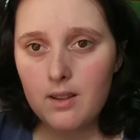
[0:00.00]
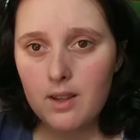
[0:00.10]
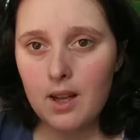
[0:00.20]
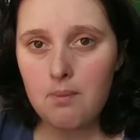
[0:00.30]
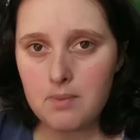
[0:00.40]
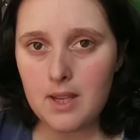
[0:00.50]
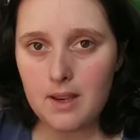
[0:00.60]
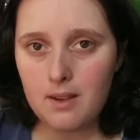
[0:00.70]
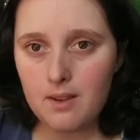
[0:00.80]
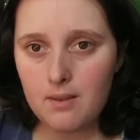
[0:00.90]
comes in,
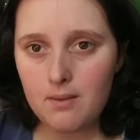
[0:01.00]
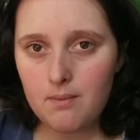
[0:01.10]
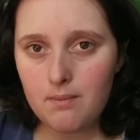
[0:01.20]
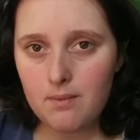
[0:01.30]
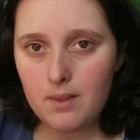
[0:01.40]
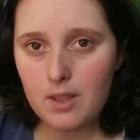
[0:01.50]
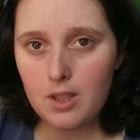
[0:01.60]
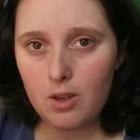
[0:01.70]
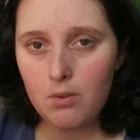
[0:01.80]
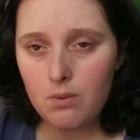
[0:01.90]

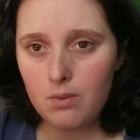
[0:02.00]
you know?